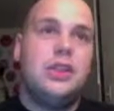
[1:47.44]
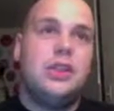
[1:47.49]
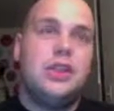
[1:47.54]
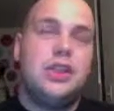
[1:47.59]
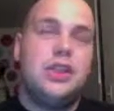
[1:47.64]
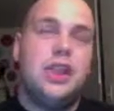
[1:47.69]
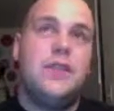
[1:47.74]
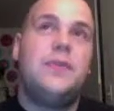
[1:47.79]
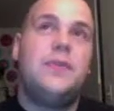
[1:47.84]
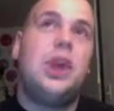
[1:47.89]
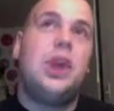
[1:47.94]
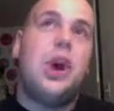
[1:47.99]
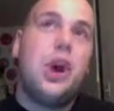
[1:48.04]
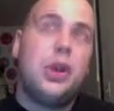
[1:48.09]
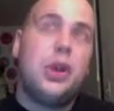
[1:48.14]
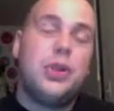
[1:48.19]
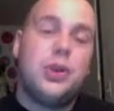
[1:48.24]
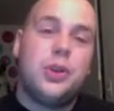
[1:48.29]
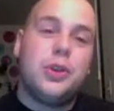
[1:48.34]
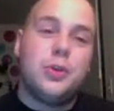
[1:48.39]
If the
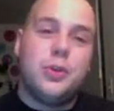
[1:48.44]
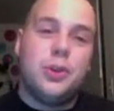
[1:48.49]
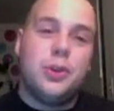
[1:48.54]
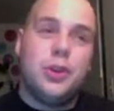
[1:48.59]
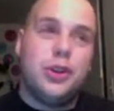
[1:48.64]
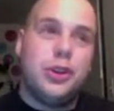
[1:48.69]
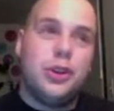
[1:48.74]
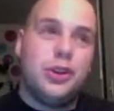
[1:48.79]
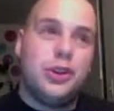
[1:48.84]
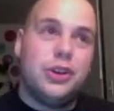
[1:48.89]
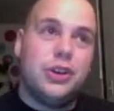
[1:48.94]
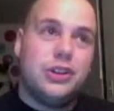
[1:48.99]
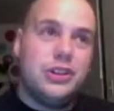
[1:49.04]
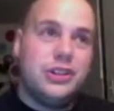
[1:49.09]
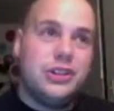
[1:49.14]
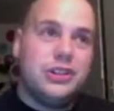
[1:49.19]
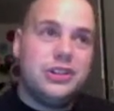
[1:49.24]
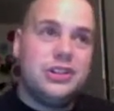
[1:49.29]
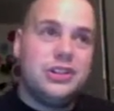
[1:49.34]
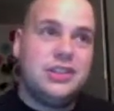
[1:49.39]
author were
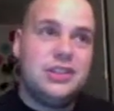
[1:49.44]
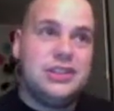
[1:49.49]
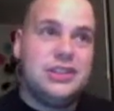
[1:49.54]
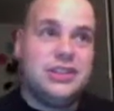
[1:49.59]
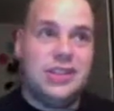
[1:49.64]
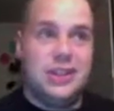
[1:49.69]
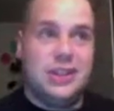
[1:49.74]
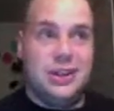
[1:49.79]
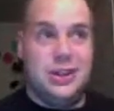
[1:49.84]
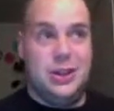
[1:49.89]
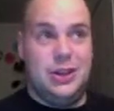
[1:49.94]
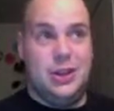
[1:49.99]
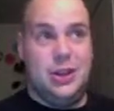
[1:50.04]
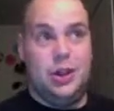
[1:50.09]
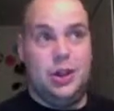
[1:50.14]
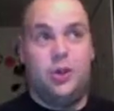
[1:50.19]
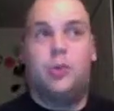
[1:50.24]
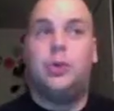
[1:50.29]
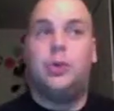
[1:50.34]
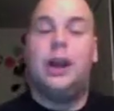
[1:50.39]
still
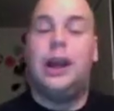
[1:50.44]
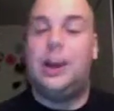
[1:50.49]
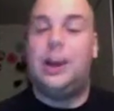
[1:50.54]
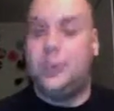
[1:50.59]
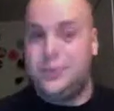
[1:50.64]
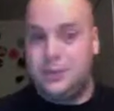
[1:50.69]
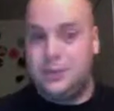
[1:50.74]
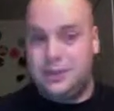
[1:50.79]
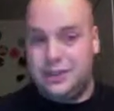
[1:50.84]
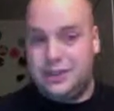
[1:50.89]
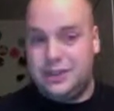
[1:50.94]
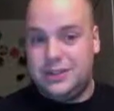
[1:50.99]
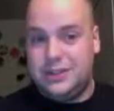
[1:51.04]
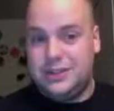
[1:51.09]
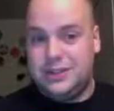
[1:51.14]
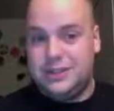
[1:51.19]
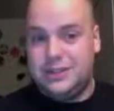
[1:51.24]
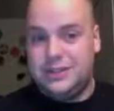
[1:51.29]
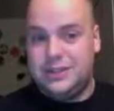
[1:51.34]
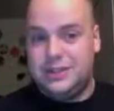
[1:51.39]
around
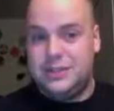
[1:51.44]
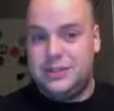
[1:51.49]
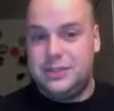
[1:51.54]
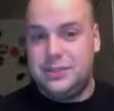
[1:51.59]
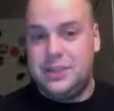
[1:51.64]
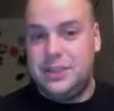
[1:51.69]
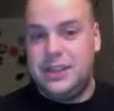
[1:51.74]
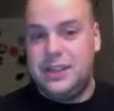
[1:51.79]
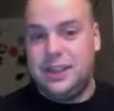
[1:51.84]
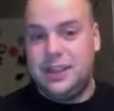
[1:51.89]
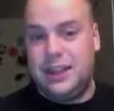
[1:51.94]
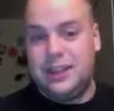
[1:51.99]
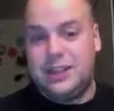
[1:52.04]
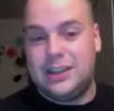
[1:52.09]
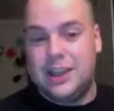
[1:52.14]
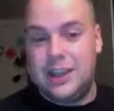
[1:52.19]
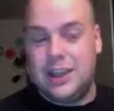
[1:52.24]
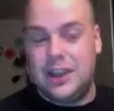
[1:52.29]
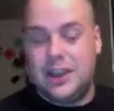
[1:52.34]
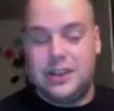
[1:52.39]
to be
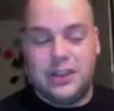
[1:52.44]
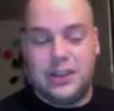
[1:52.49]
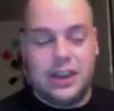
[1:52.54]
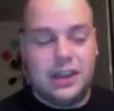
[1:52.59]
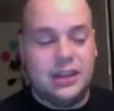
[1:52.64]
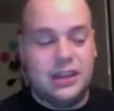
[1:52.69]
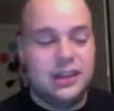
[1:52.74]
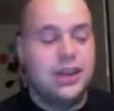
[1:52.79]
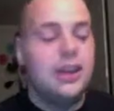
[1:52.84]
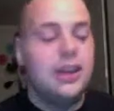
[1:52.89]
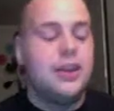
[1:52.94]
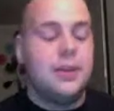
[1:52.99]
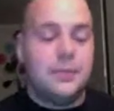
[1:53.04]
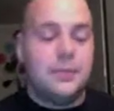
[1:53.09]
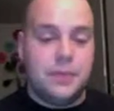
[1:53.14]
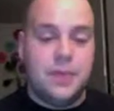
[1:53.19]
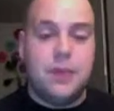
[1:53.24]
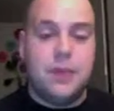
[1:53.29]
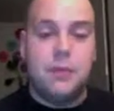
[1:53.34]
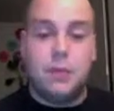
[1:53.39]
collecting on that,
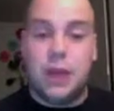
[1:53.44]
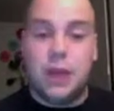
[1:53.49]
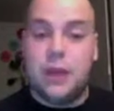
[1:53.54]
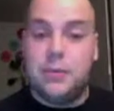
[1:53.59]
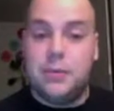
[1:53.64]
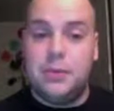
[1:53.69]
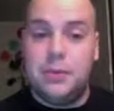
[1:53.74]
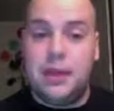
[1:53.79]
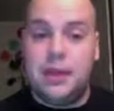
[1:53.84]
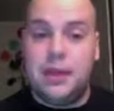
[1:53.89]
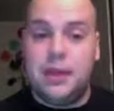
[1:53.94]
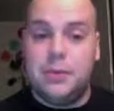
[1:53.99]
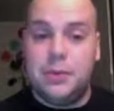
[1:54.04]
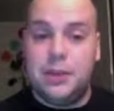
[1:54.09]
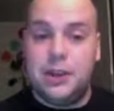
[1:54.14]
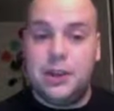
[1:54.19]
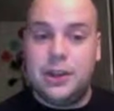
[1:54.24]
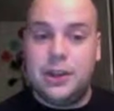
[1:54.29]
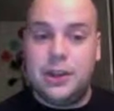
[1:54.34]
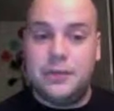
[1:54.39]
they would probably be making
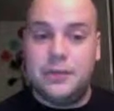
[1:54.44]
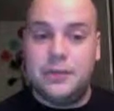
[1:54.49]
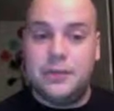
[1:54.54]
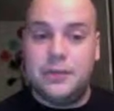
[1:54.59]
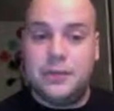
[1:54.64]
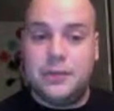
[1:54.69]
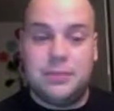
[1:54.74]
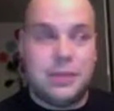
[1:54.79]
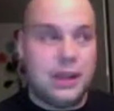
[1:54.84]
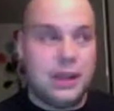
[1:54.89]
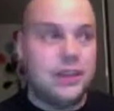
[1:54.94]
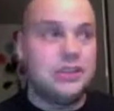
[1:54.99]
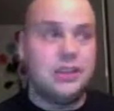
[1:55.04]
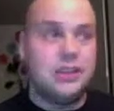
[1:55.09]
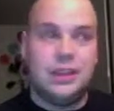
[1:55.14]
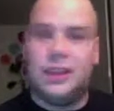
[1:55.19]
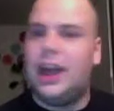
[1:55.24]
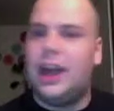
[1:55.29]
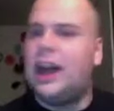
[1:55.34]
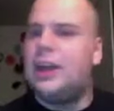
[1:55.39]
money off of it because a
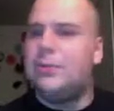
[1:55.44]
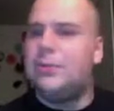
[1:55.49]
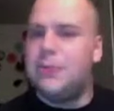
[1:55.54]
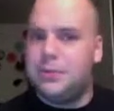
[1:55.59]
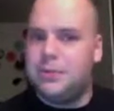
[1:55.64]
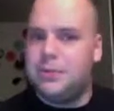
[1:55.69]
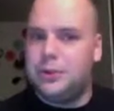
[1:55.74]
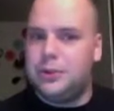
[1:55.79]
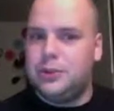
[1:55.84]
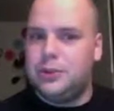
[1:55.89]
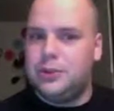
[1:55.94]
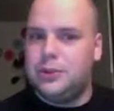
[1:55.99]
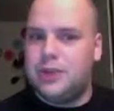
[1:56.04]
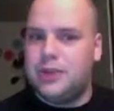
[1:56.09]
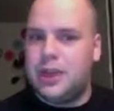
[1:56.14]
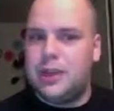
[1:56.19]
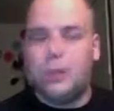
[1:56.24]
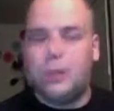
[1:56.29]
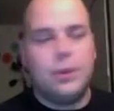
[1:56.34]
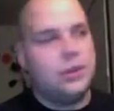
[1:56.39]
lot of people use
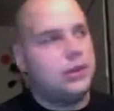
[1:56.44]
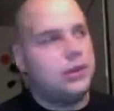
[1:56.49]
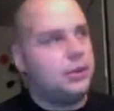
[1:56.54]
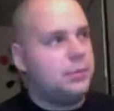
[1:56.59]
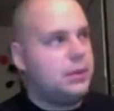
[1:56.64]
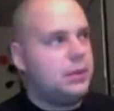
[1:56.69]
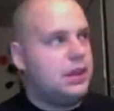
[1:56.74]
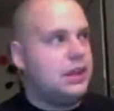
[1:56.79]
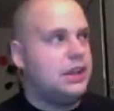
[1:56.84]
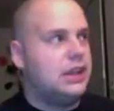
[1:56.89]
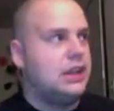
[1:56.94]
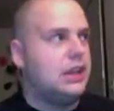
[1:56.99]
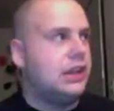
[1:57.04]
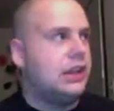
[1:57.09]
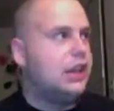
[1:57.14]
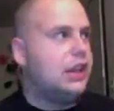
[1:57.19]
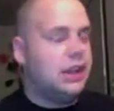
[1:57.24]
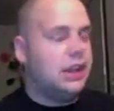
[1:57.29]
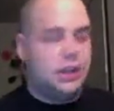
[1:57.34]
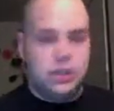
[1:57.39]
that, whether it be in
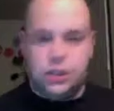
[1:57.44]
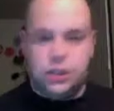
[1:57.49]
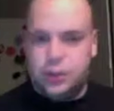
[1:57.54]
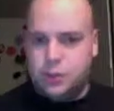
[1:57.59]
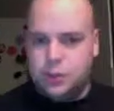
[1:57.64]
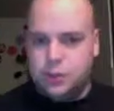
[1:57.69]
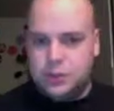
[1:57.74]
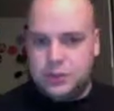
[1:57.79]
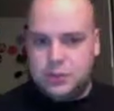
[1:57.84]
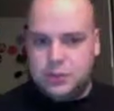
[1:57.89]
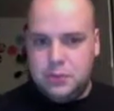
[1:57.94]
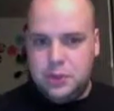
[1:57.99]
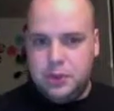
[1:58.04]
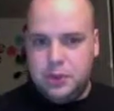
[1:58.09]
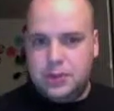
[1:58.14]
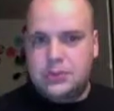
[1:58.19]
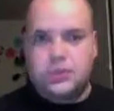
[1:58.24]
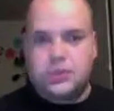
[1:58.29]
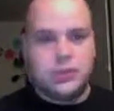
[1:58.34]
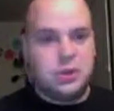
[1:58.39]
children's
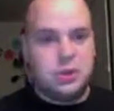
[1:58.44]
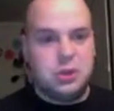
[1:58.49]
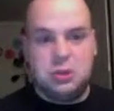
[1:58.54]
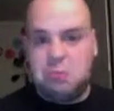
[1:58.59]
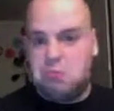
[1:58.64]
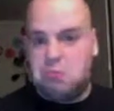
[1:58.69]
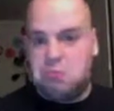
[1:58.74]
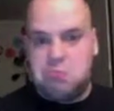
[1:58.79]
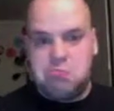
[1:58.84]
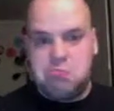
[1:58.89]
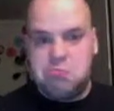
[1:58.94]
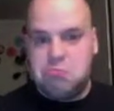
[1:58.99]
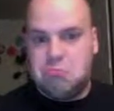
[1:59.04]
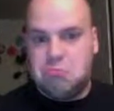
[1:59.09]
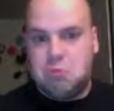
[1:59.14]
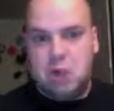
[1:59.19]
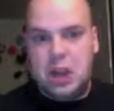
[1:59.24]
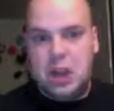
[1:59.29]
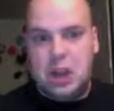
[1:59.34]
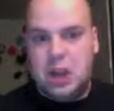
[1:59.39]
books or
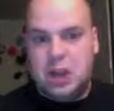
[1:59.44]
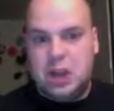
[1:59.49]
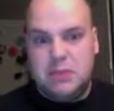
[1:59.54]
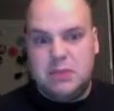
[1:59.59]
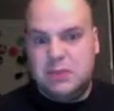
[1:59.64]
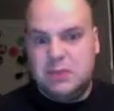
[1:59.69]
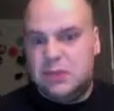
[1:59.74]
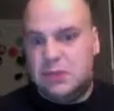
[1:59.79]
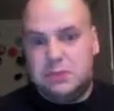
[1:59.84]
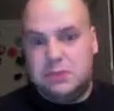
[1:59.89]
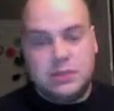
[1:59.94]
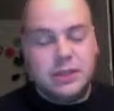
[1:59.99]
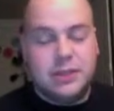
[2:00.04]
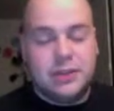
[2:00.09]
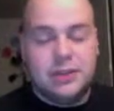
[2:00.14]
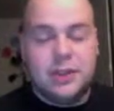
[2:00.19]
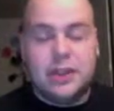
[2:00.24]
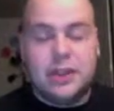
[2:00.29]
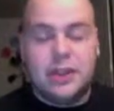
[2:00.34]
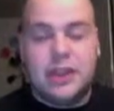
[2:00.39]
rhymes, some stuff
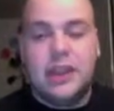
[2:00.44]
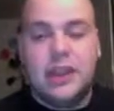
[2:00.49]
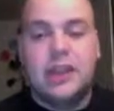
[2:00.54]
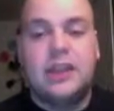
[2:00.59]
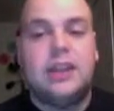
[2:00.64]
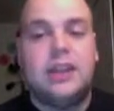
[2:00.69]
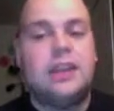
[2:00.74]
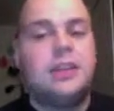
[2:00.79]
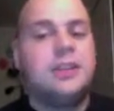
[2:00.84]
like that.